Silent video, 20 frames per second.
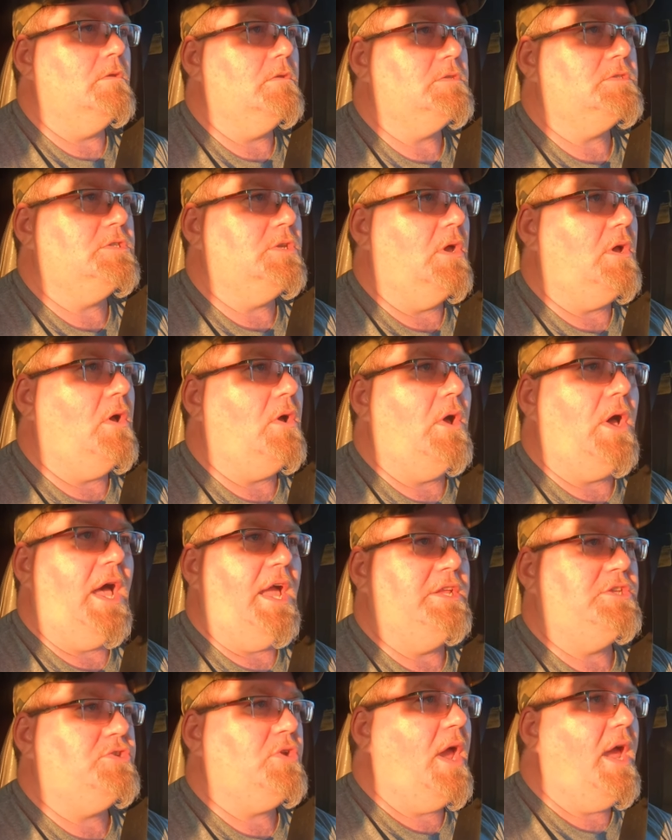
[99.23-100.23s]
so
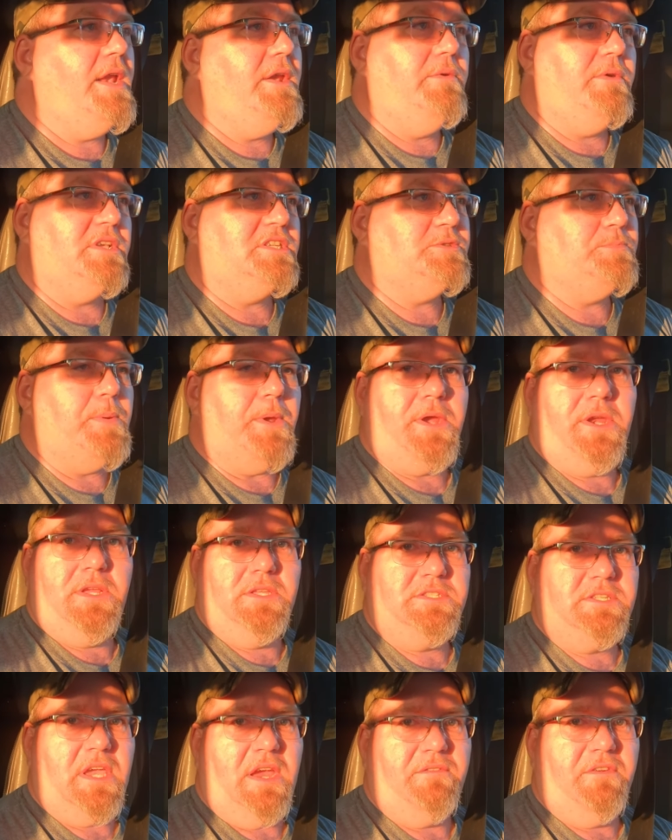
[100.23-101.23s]
I tried to
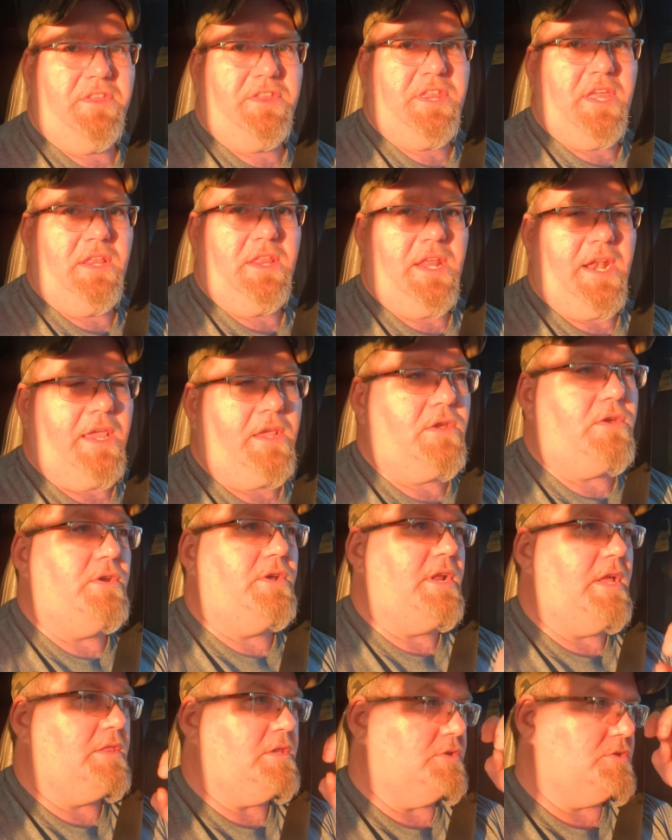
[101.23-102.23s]
experience everything that I
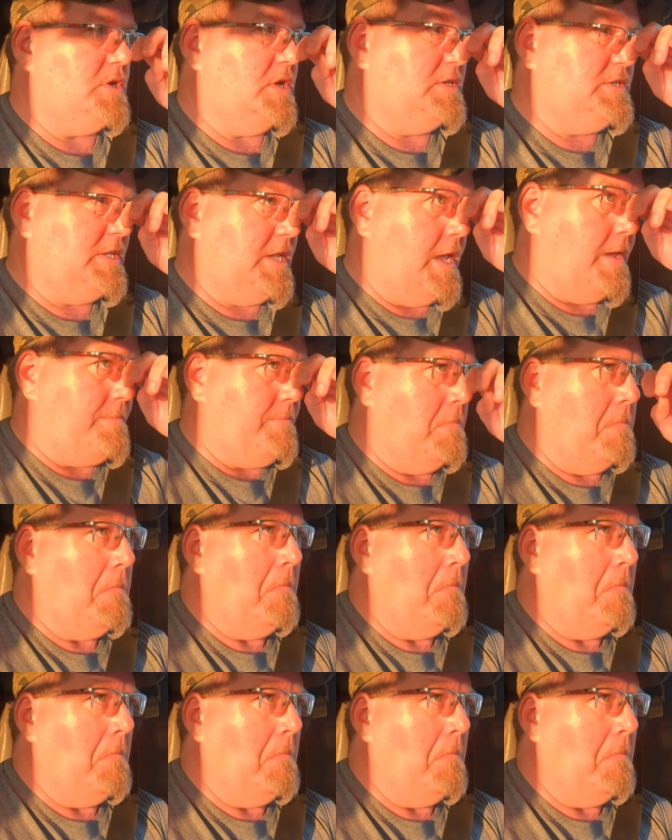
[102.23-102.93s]
could at the truck stop.